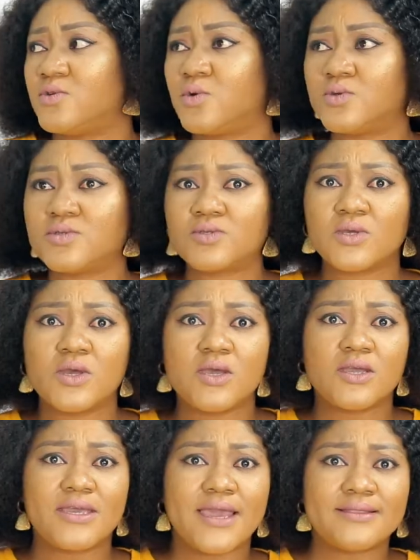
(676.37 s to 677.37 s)
Don't
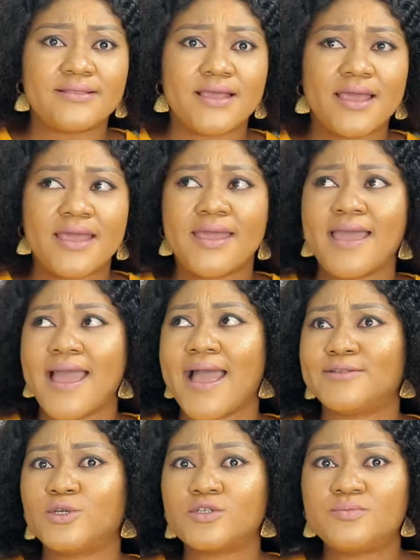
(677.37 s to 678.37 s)
get there
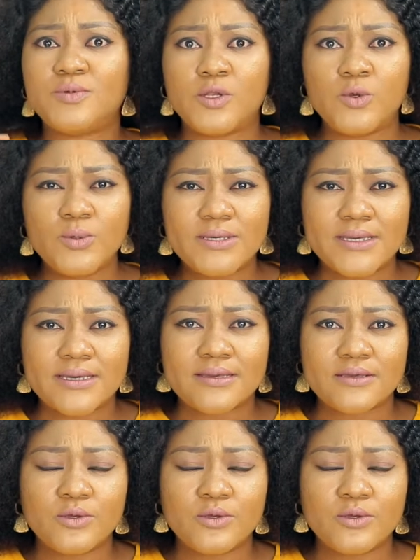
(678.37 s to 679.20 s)
and just be looking.